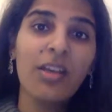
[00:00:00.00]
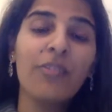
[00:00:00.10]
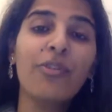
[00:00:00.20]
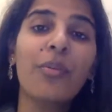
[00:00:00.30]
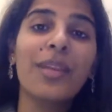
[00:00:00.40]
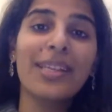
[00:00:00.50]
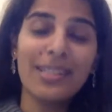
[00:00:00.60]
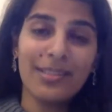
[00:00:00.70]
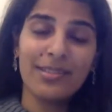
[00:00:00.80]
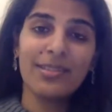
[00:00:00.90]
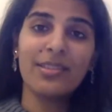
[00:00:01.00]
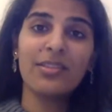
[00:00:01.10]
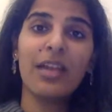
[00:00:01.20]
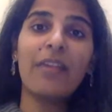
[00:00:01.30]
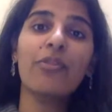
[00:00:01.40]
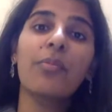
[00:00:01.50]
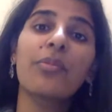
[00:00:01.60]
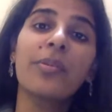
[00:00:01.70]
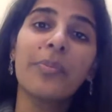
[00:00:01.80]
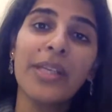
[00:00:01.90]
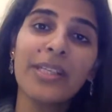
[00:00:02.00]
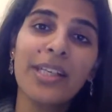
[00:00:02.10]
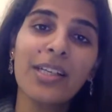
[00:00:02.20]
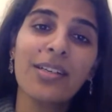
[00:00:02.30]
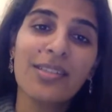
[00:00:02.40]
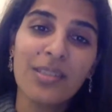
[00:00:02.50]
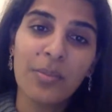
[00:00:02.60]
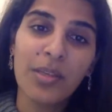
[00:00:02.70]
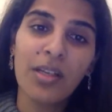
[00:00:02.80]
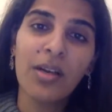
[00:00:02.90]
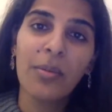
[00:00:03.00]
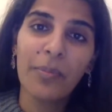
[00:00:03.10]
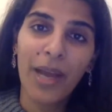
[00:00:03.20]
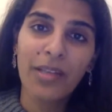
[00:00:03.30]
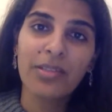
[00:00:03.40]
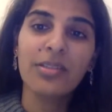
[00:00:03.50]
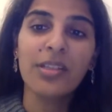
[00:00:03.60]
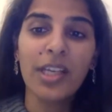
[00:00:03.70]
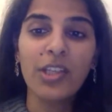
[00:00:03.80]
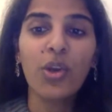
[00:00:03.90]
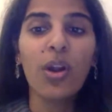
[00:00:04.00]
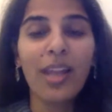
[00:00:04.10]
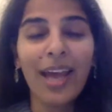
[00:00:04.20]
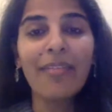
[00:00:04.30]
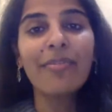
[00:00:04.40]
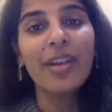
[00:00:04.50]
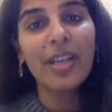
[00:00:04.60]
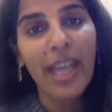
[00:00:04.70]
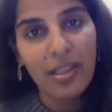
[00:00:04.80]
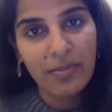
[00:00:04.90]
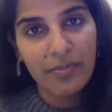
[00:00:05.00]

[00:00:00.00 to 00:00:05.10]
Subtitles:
from that incident, and from repeating a similar pattern in your life again.